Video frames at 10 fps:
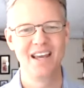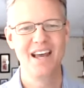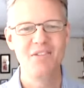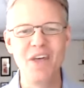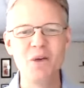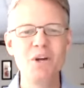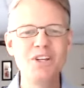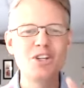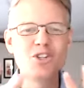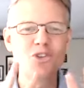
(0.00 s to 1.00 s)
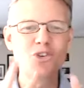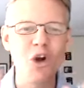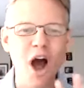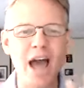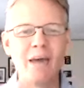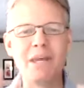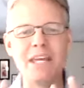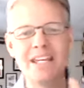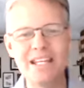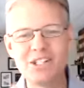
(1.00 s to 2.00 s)
They would describe,
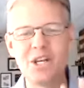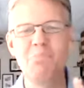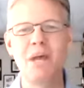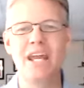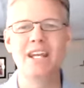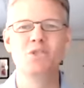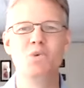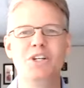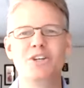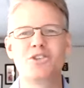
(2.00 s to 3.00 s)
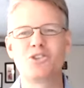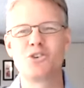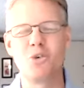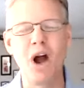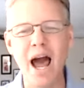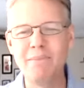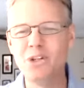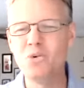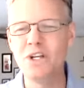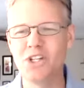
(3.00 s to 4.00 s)
he and his companions would describe
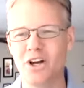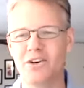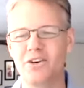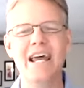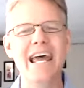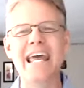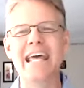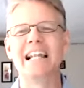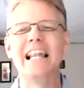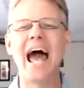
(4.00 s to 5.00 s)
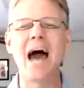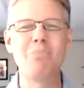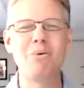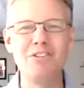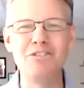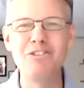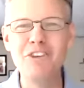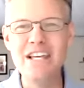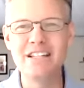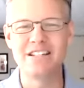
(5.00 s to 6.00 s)
to each other elaborate
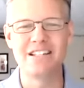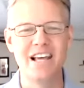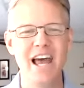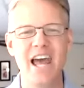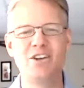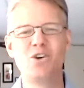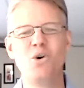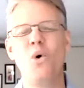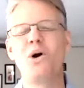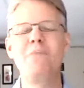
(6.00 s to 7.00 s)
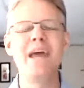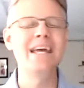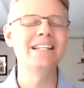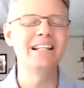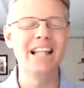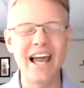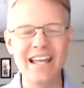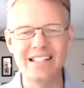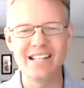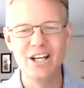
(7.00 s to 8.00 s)
feasts and gourmet
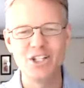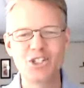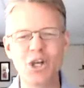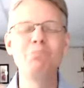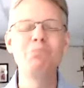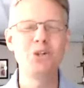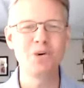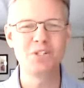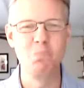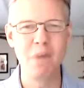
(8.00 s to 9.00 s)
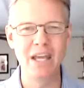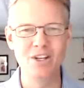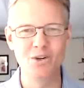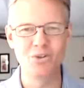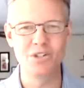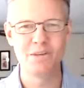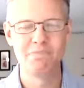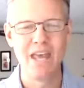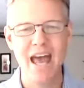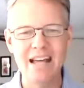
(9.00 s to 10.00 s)
delights, sumptuous menus.
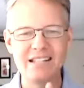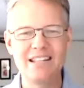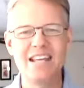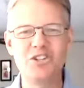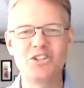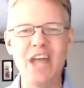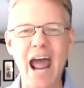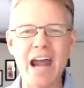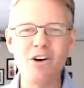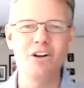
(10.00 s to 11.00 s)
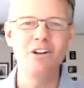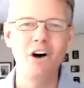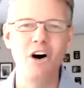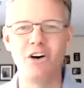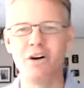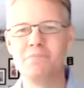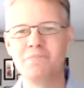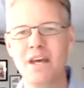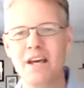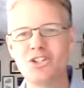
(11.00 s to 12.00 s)
As they staggered along,
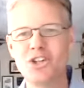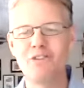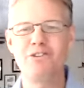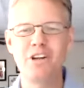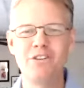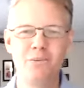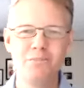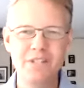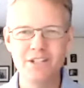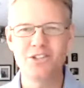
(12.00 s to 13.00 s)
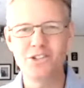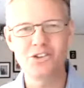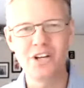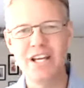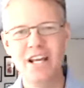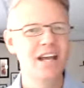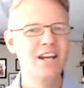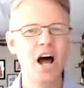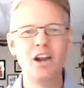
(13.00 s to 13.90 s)
suffering from dysentery, not